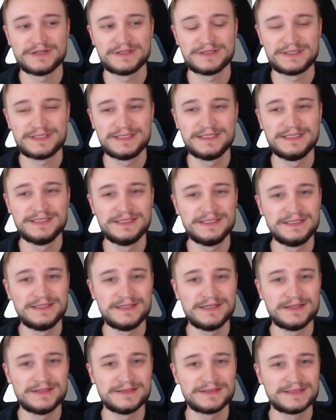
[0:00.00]

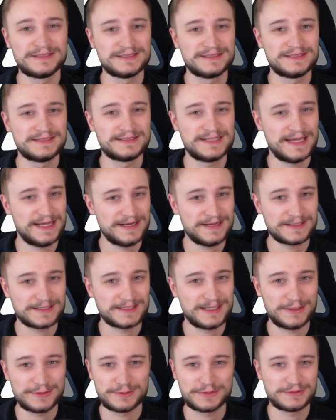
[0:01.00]
tier 10
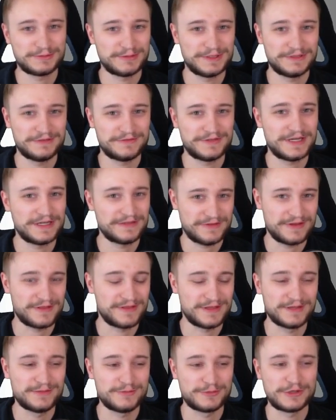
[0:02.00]
account or 25, I
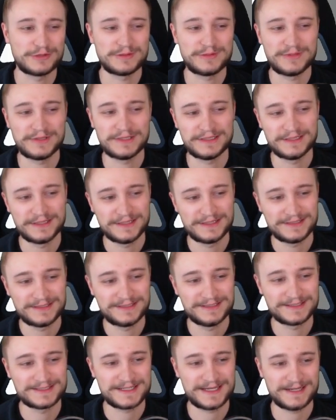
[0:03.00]
think probably
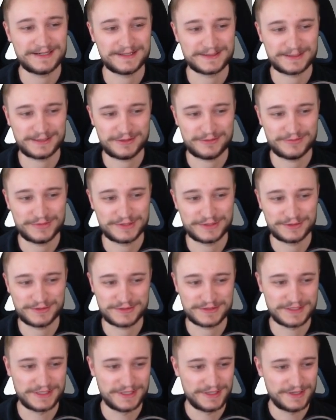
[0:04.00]
tier 10 account, because